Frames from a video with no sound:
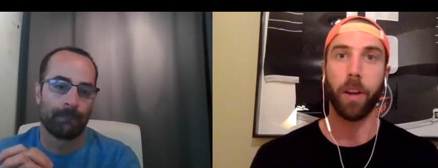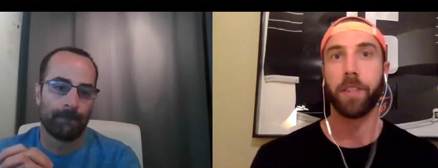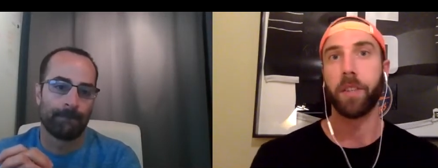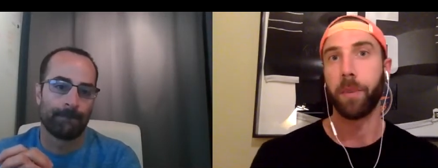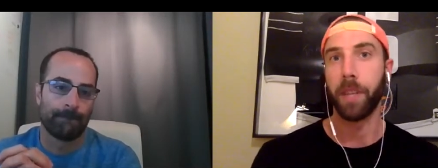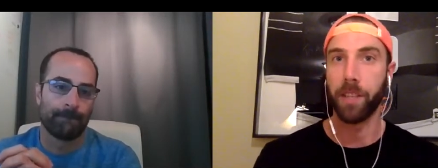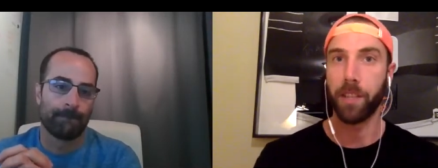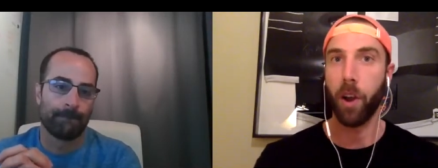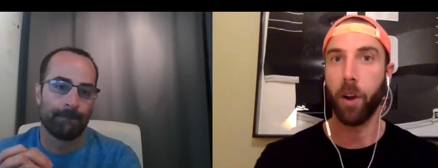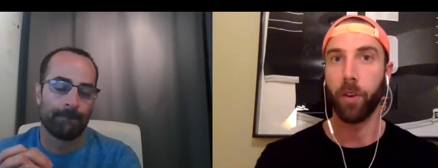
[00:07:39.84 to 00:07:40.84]
Speaker 1: does somebody
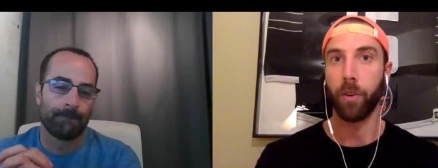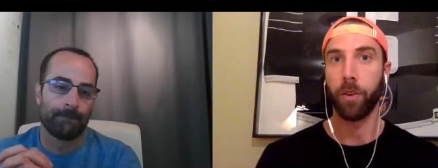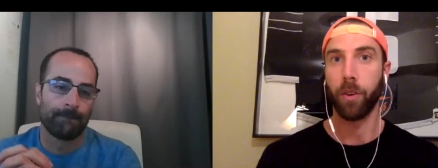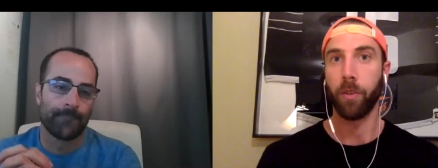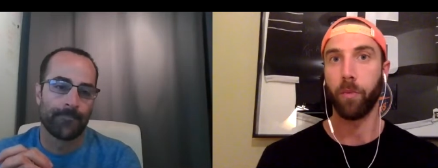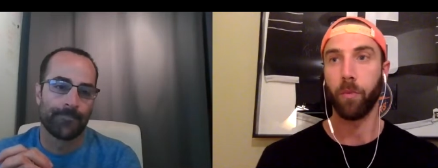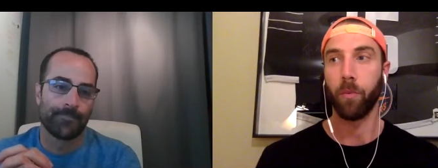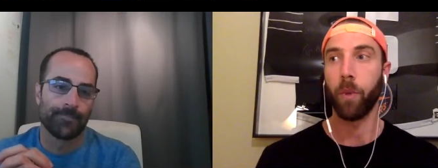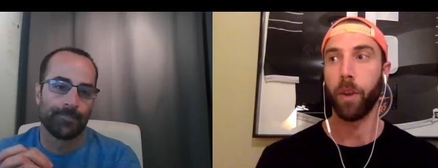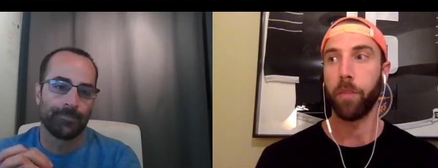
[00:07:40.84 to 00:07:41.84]
start or, or
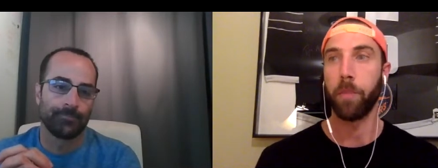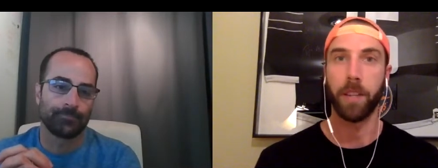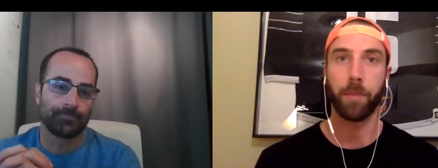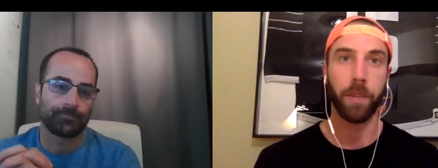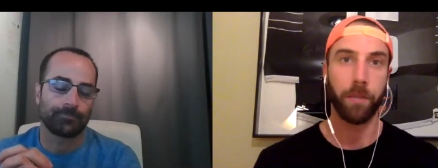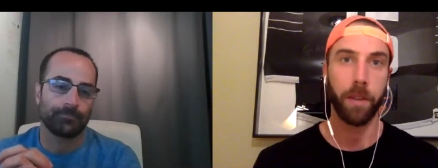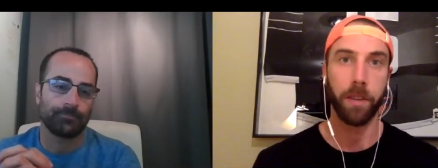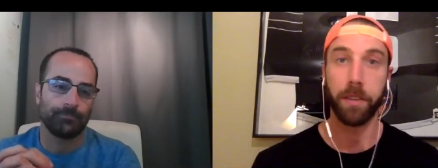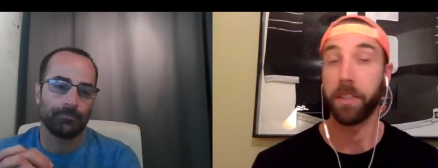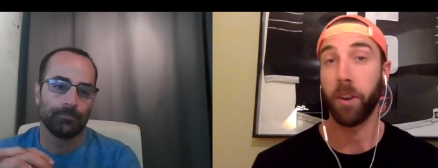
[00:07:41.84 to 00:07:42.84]
what are the best ways for them
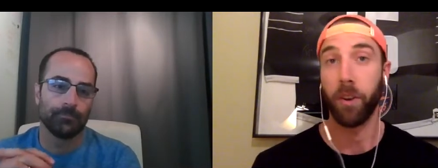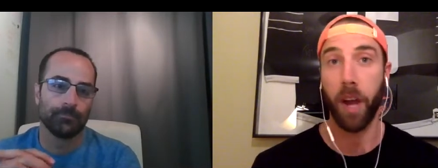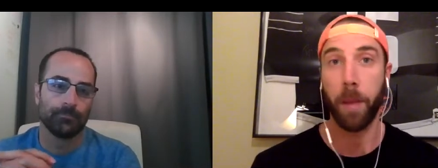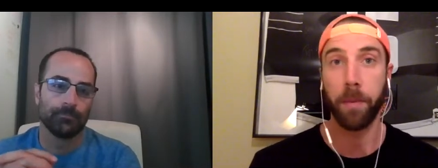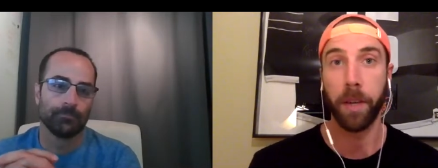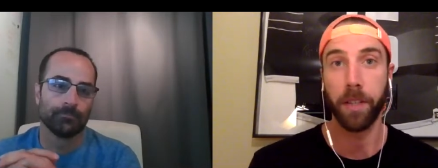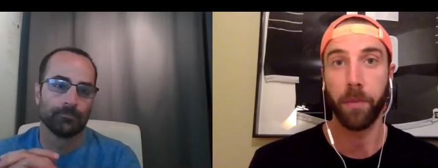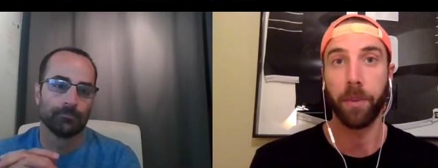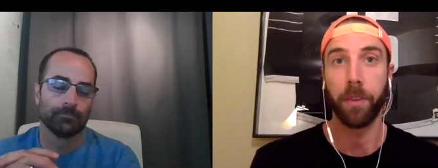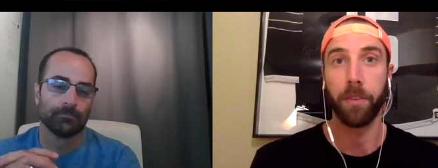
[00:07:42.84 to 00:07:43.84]
to start optimizing
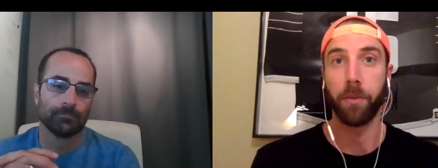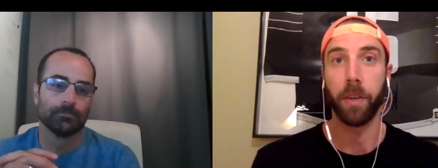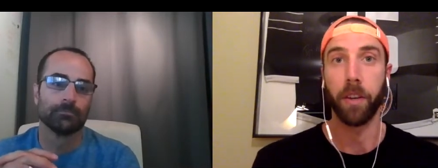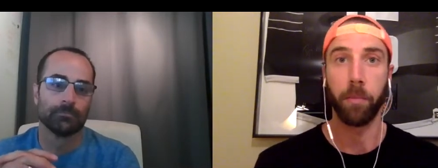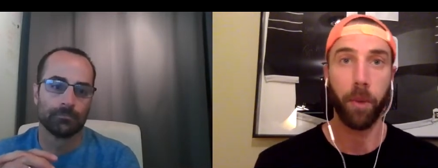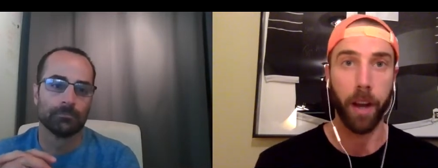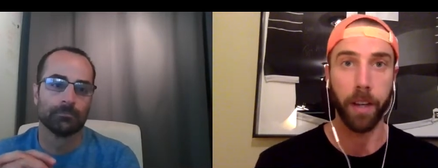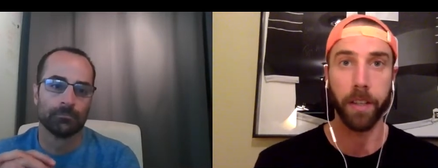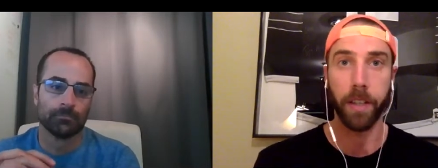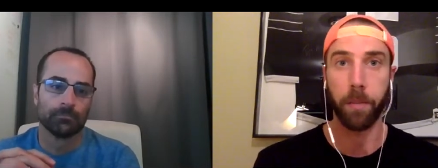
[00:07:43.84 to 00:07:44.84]
what they're doing on the product
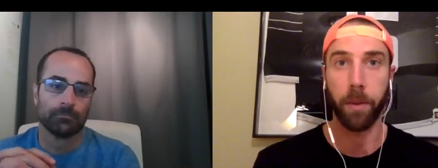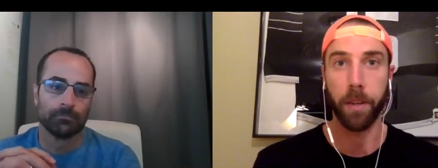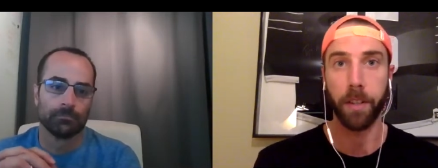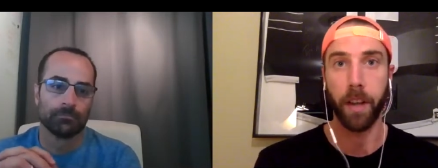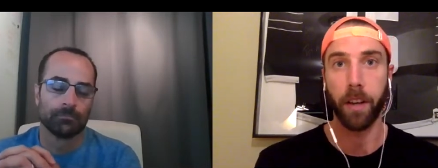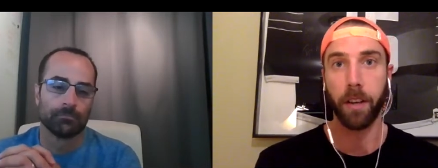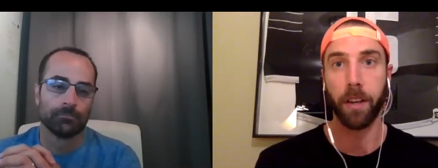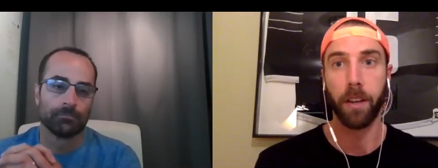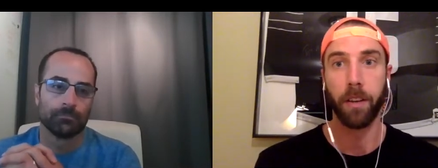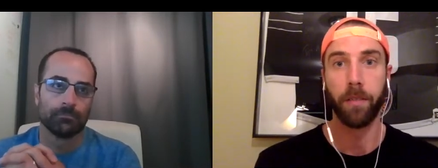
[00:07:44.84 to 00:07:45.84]
and the experience side
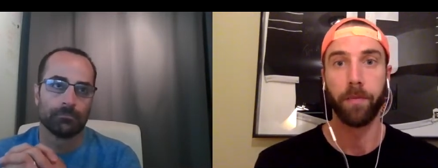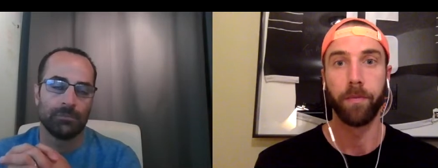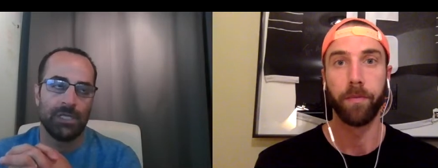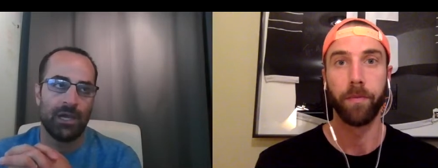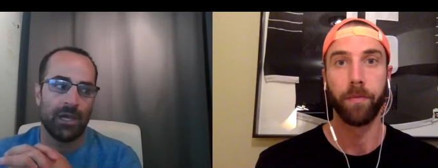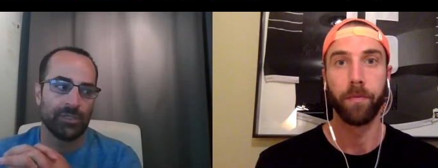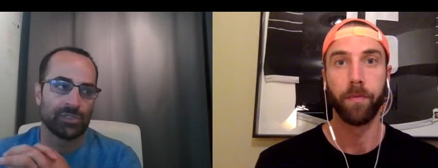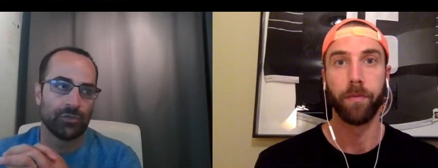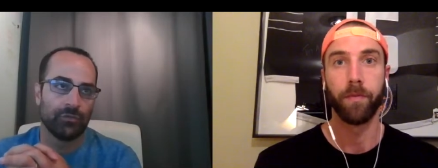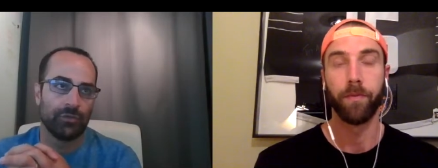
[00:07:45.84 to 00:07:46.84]
Speaker 2: yeah i mean
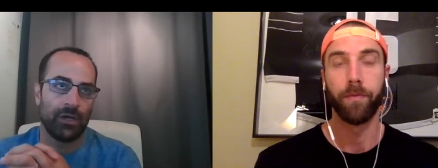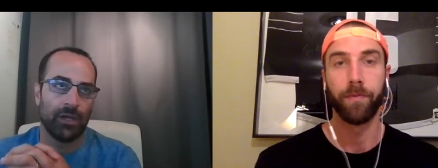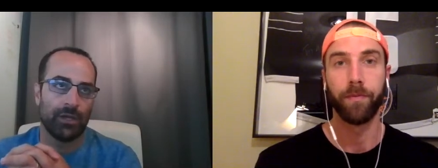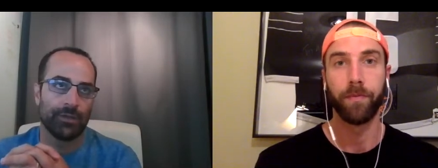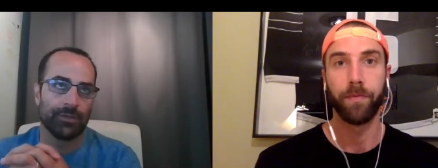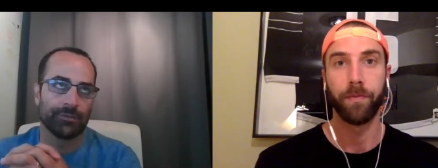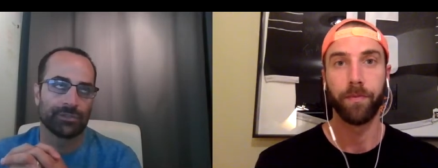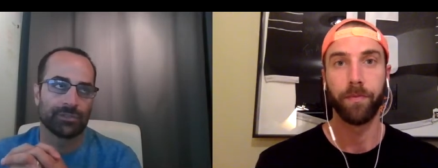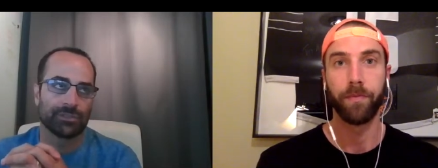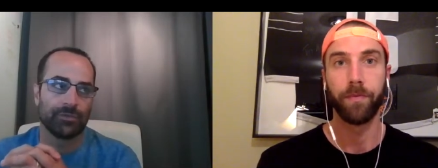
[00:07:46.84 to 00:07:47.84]
so I, you know
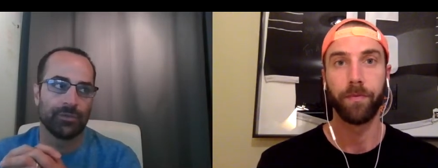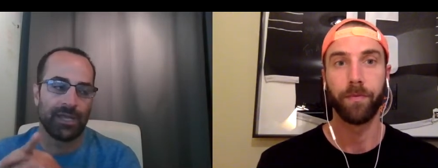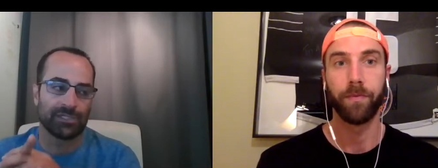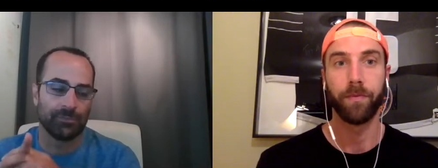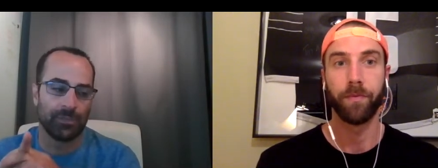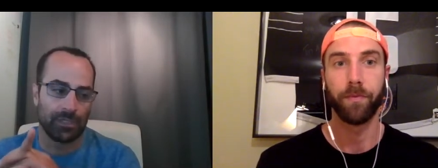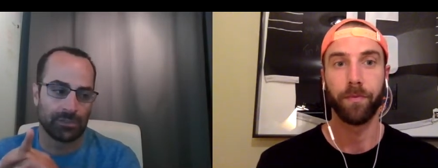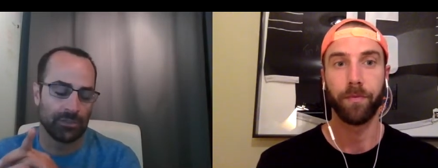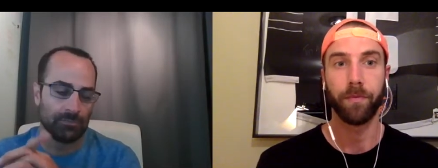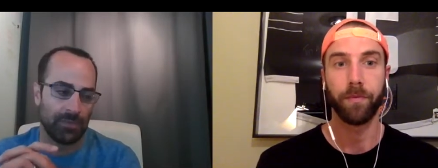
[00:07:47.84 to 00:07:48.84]
someone asked me actually at
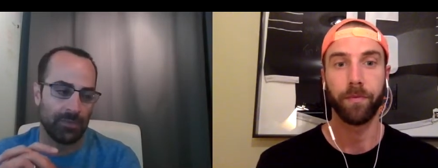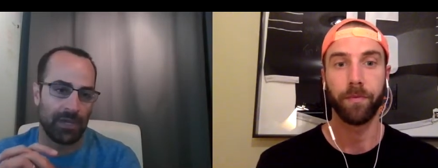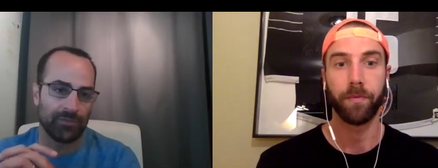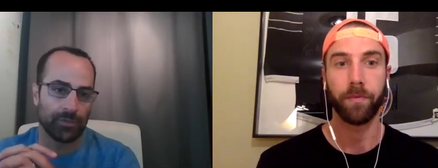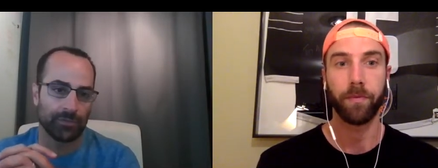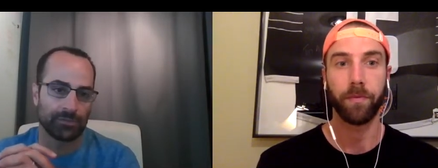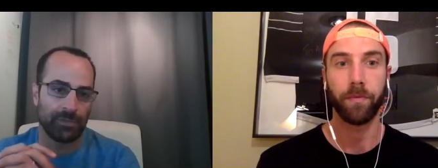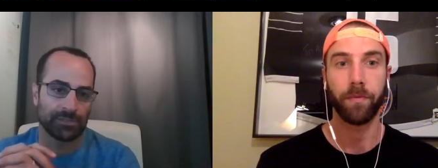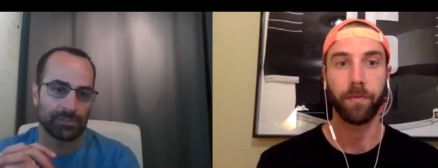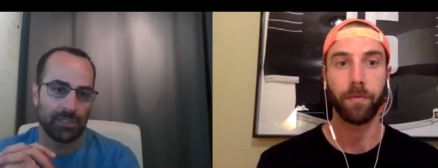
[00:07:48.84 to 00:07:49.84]
baby bathwater this past
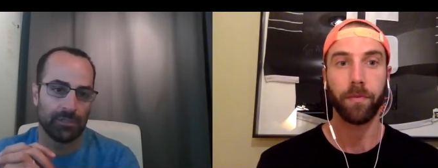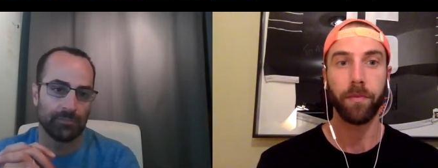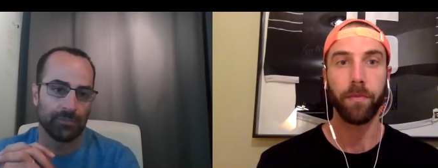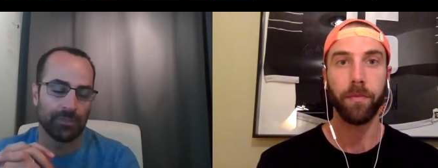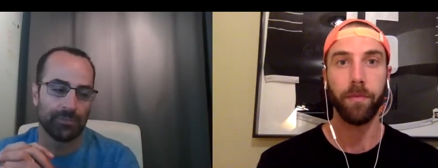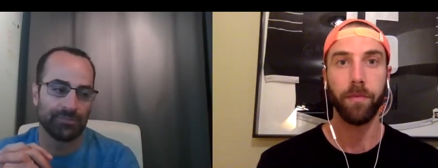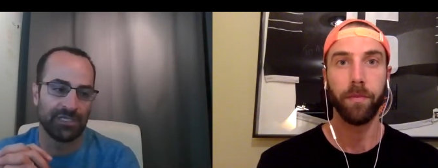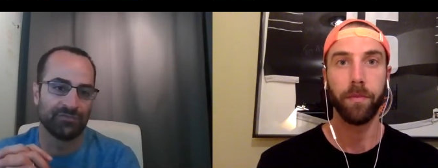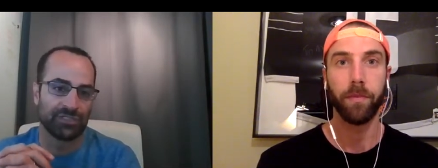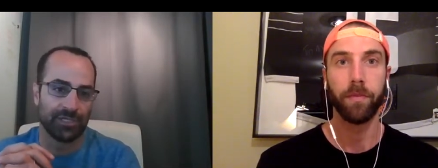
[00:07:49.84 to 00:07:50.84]
time um, dave
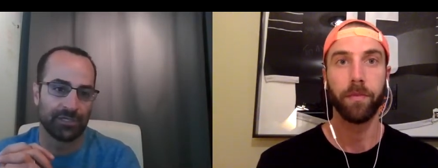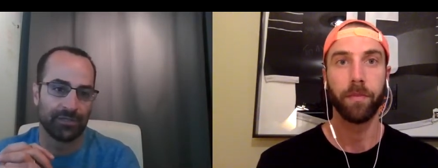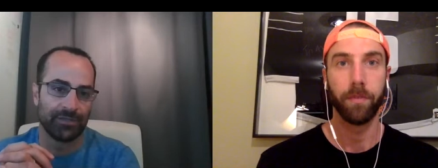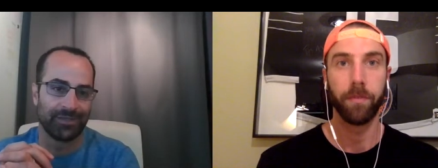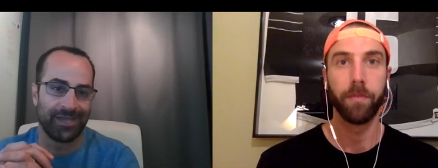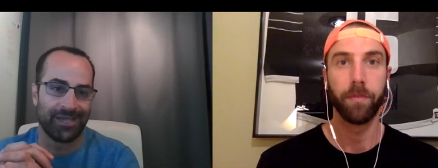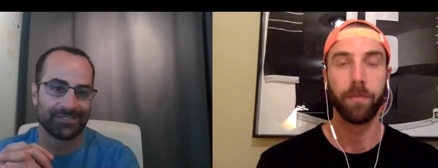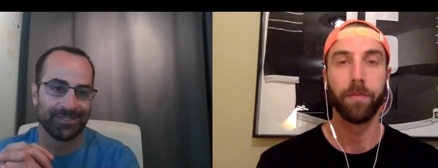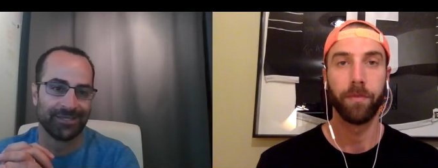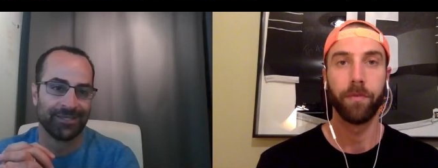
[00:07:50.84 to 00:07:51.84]
siddick i think asked like